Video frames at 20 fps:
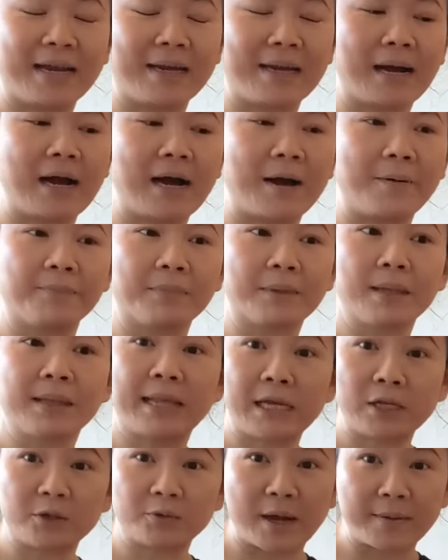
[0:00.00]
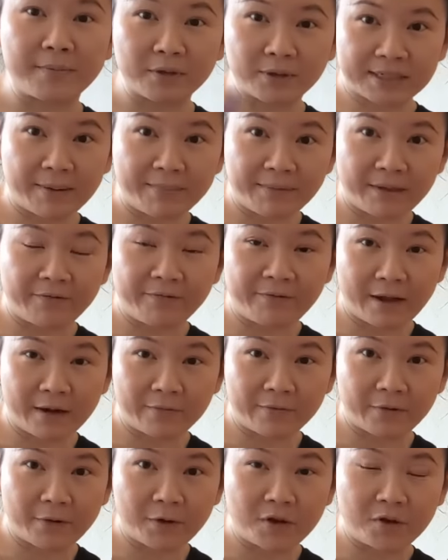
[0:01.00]
and um, next week I'll do something
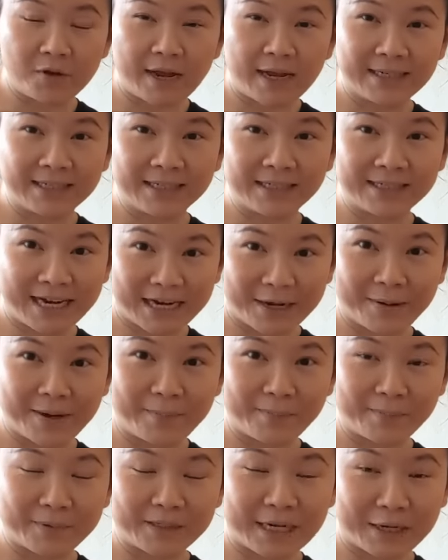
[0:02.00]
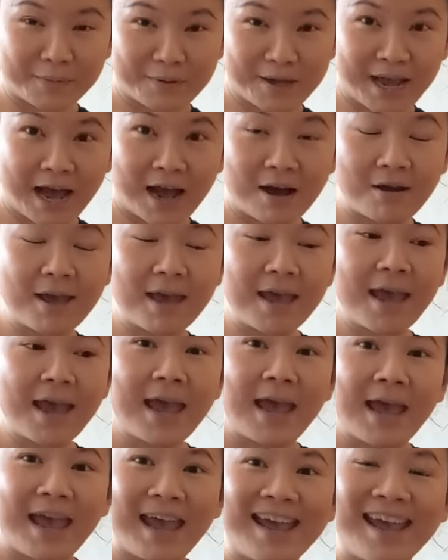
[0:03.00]
fun for you and check it, check me out.
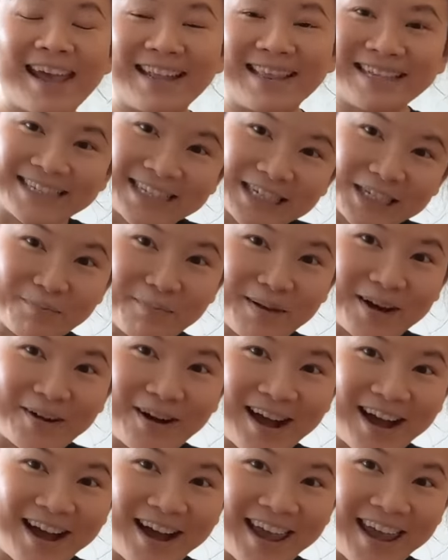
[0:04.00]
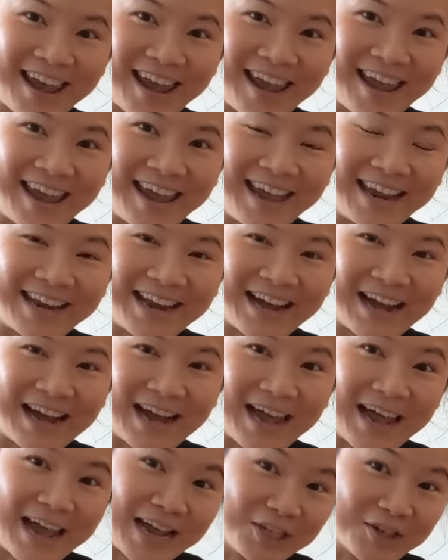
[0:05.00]
And this is Mira and
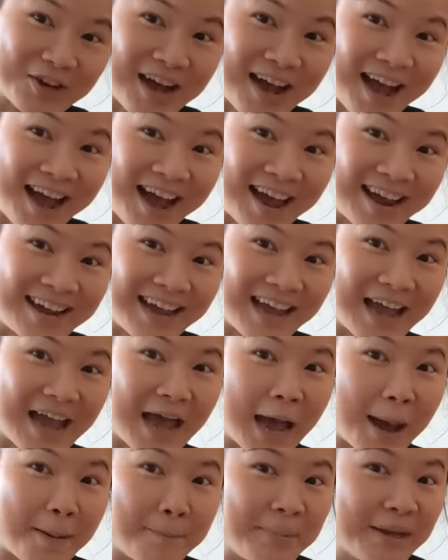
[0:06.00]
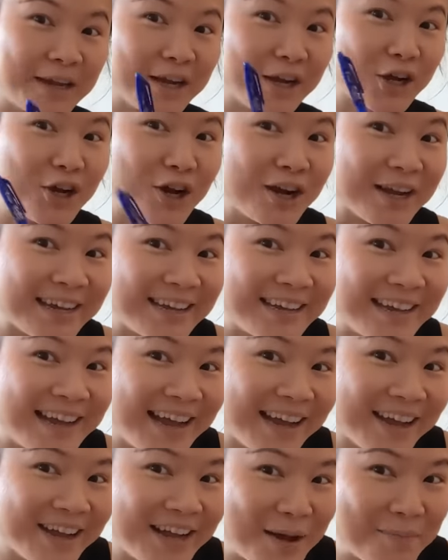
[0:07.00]
uh, enjoy! Happy
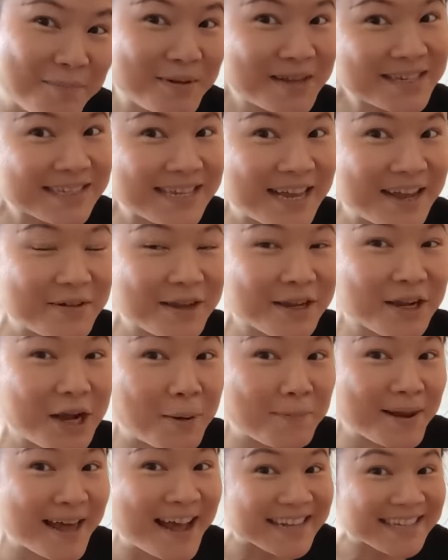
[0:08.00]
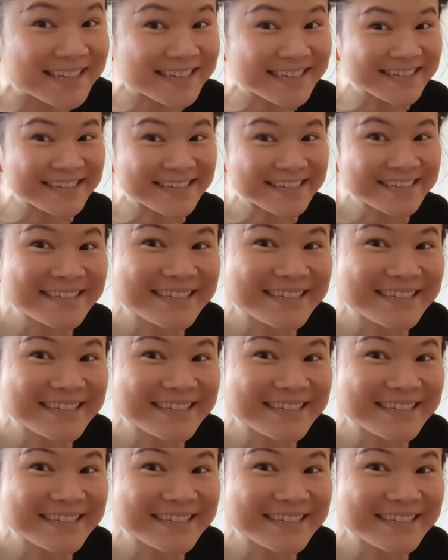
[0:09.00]
cooking and happy saving. God bless!